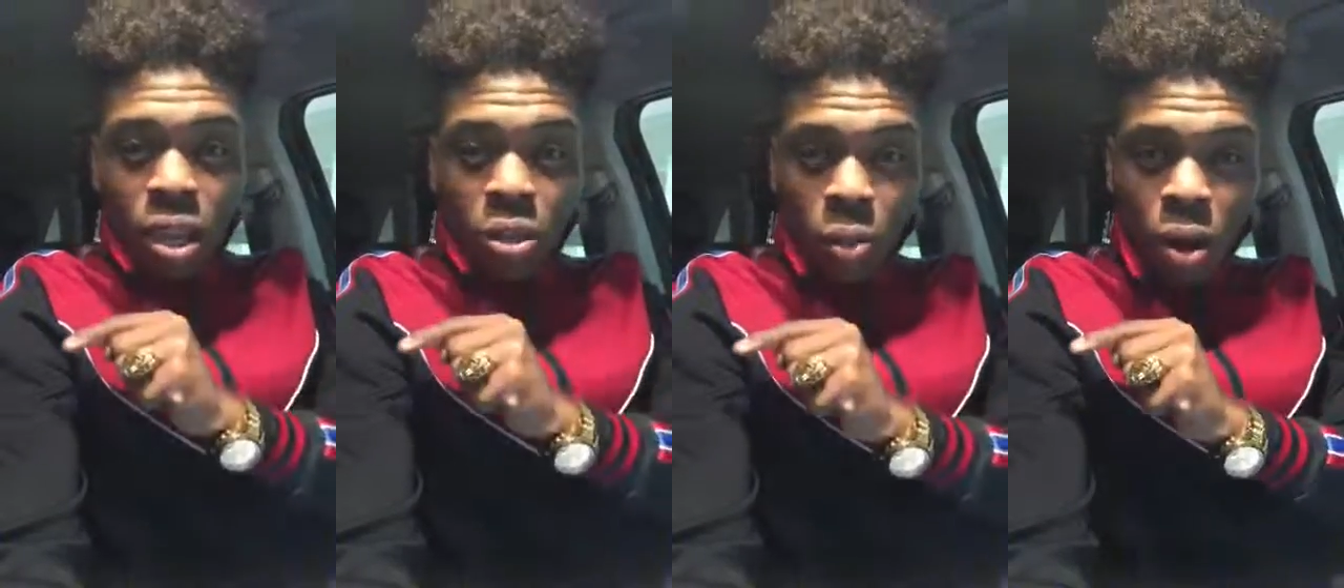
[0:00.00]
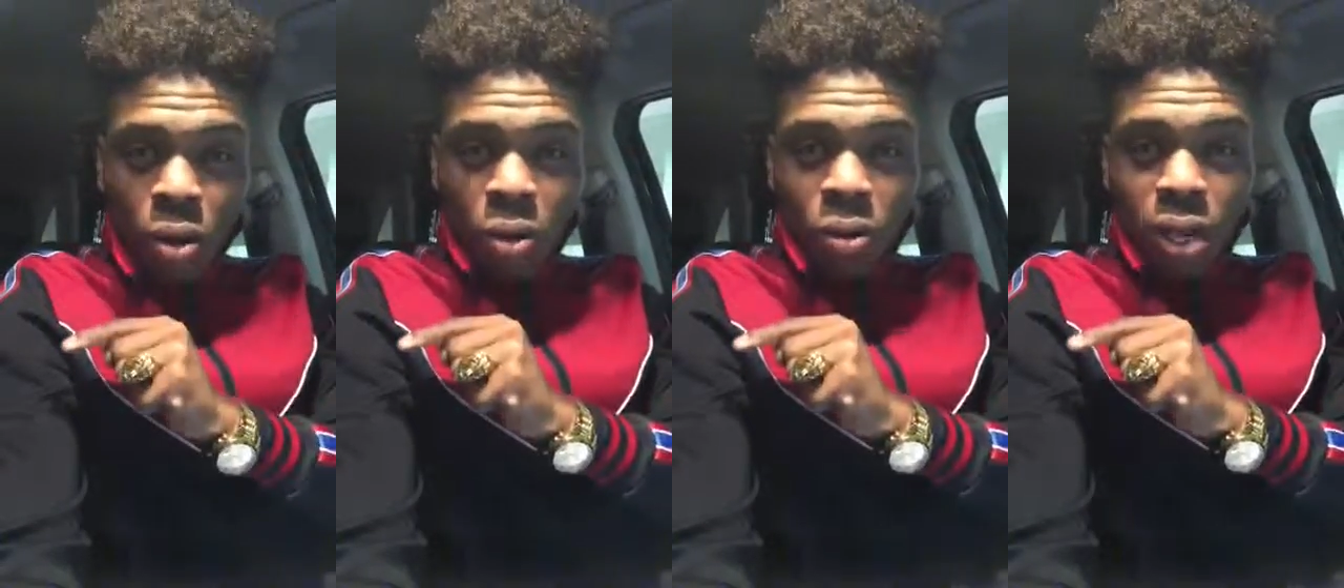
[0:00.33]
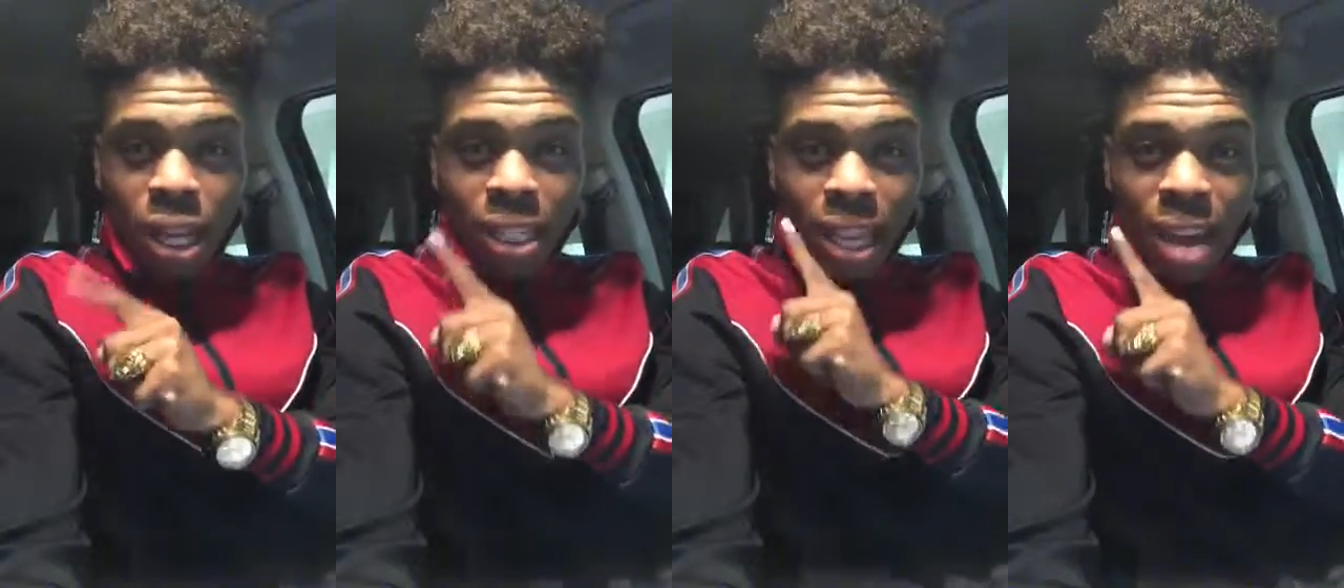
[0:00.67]
throne,
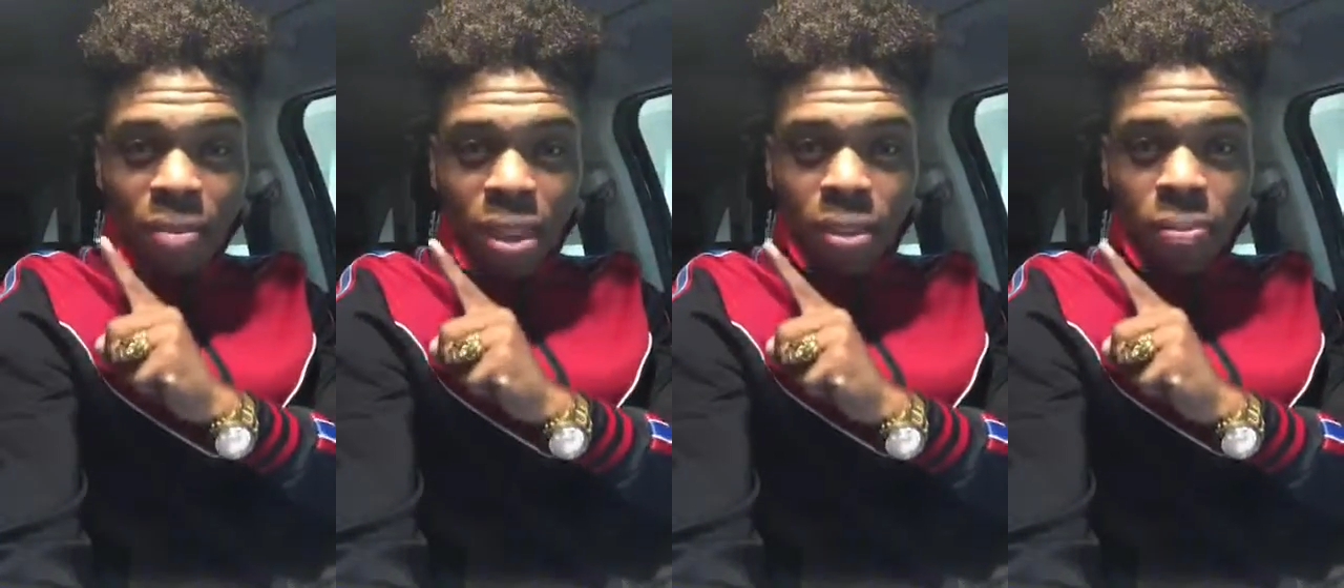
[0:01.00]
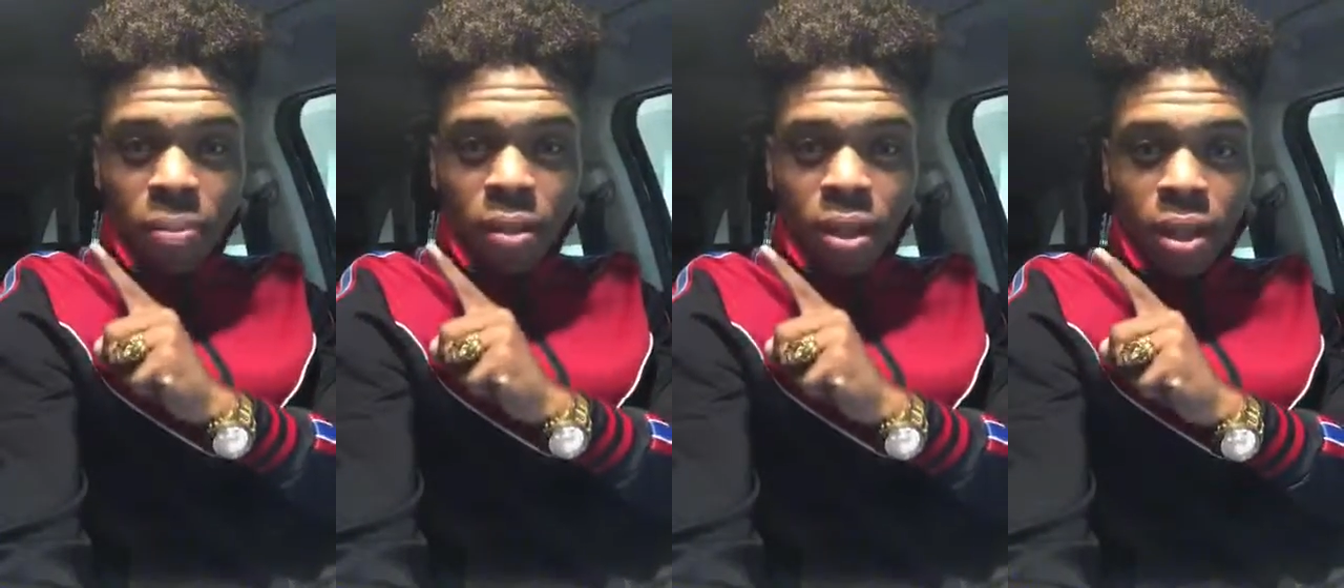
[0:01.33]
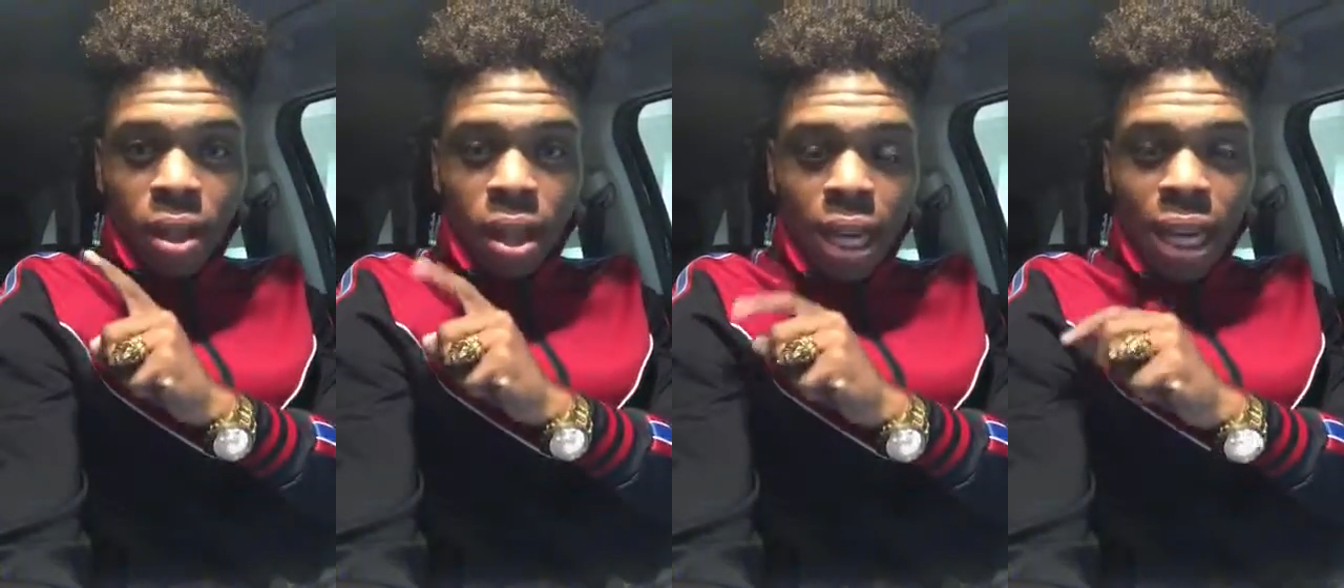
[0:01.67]
his
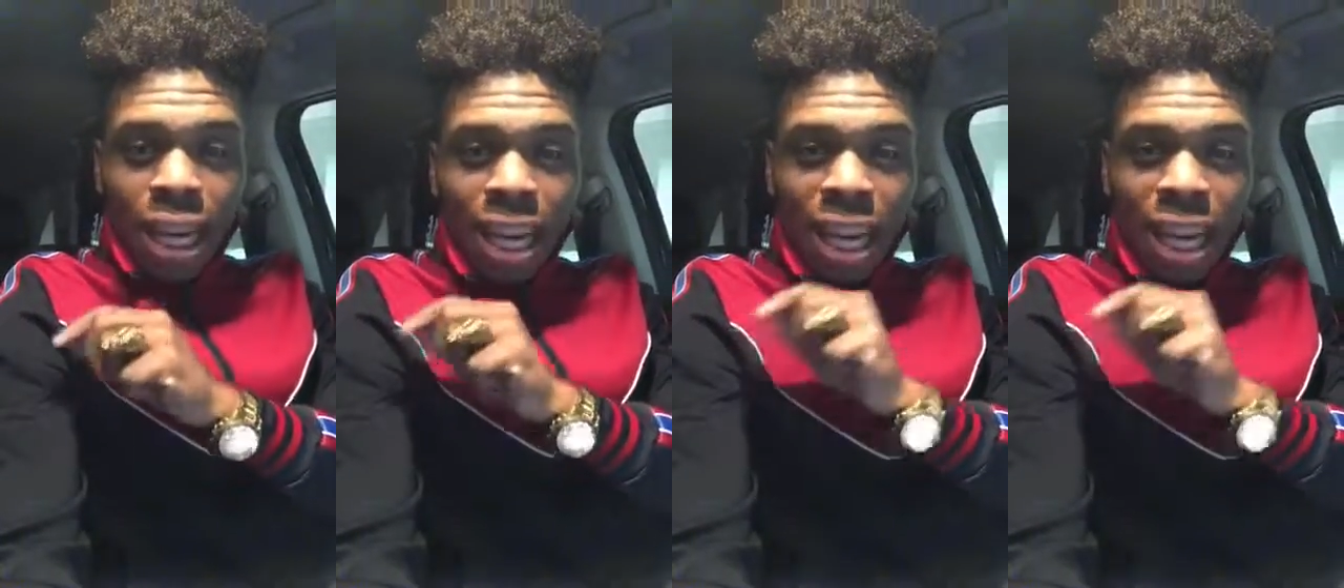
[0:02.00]
heaven,